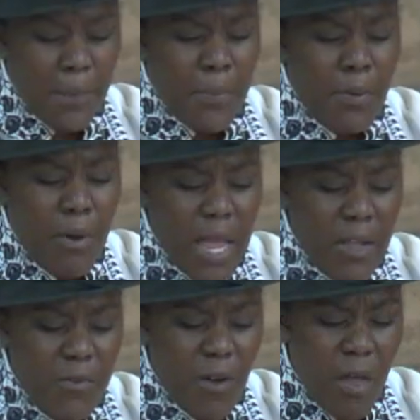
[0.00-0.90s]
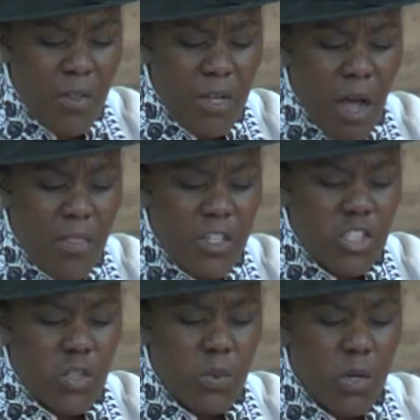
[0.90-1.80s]
pray, Father God, that
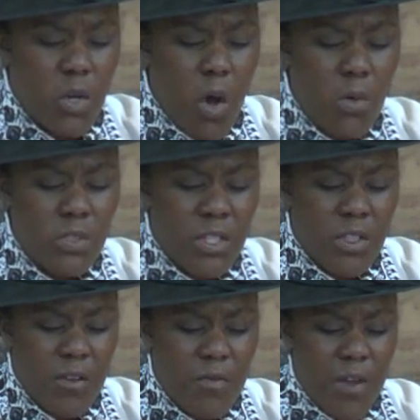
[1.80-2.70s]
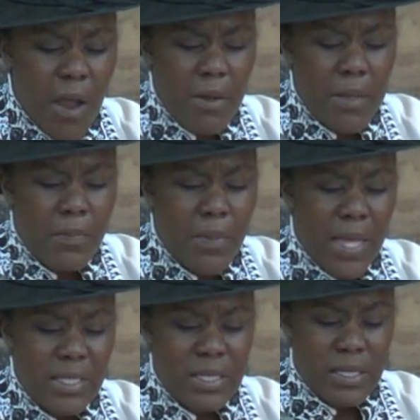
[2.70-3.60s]
you will go to their very
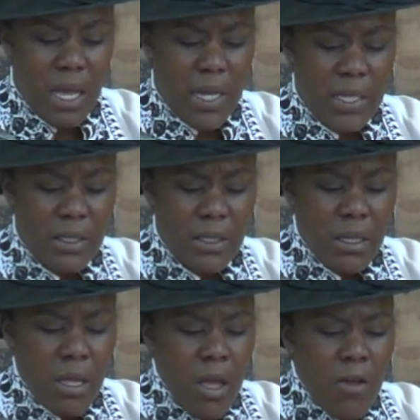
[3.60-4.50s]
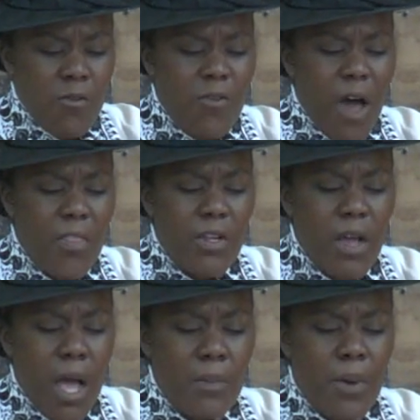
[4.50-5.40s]
bedside. Father
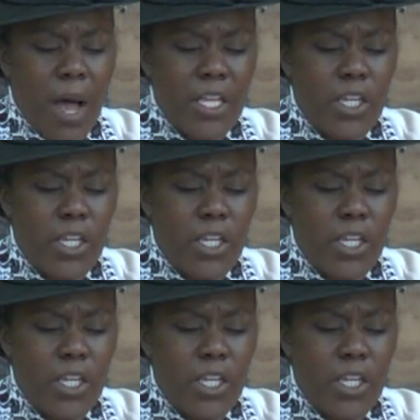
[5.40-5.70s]
God, by your